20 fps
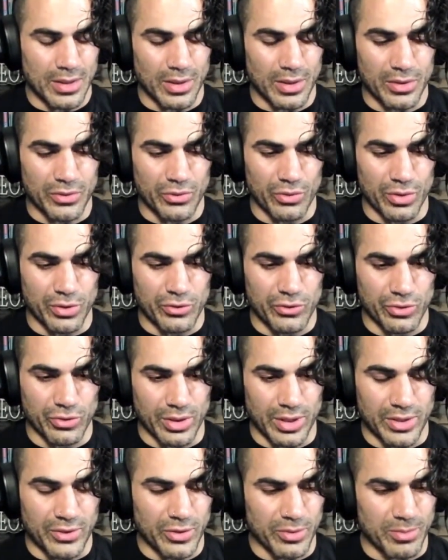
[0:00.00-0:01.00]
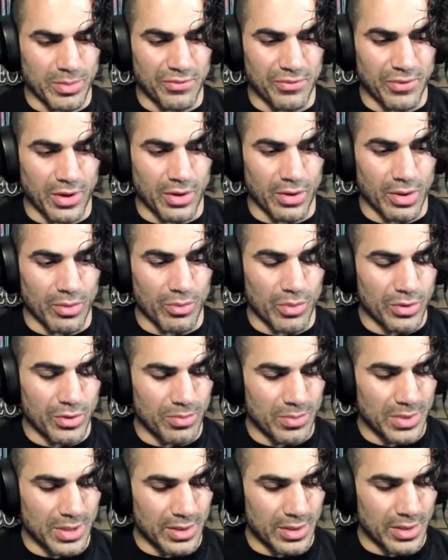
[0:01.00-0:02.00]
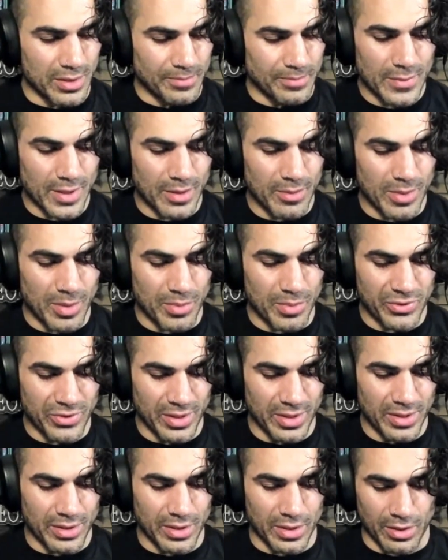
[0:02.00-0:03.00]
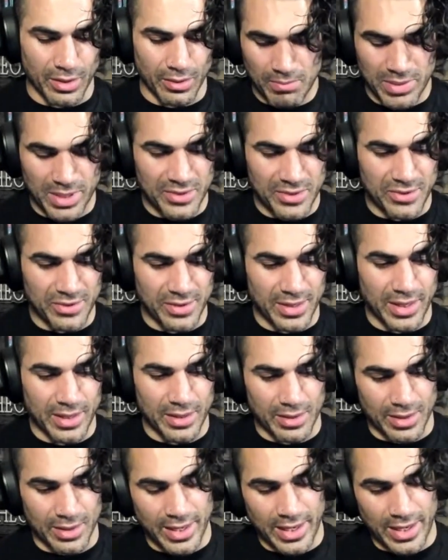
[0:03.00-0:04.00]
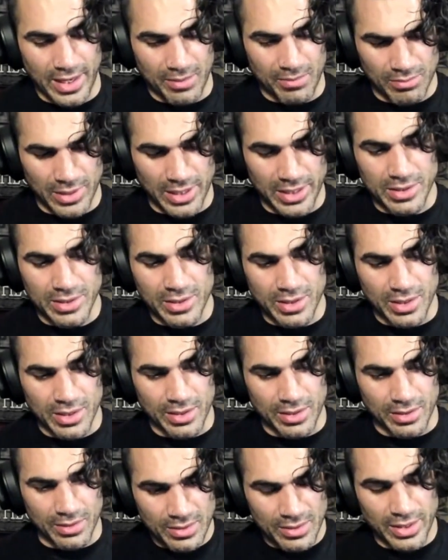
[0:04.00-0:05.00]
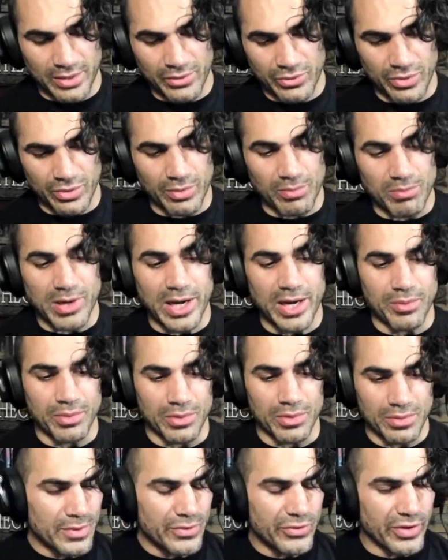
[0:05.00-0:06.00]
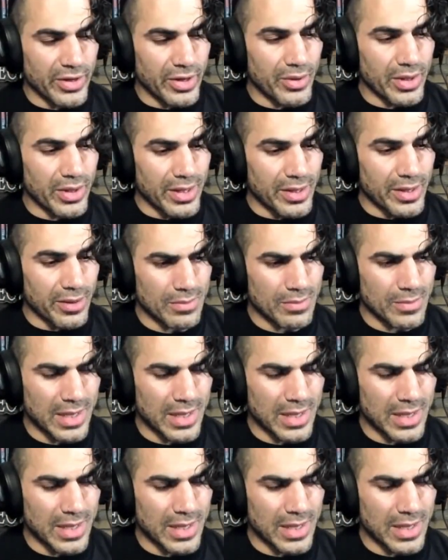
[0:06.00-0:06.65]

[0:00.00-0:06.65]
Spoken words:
Long story short, I took my firearm with me, and I remember sitting there bedside, and I had my gun next to the Bible, staring at it,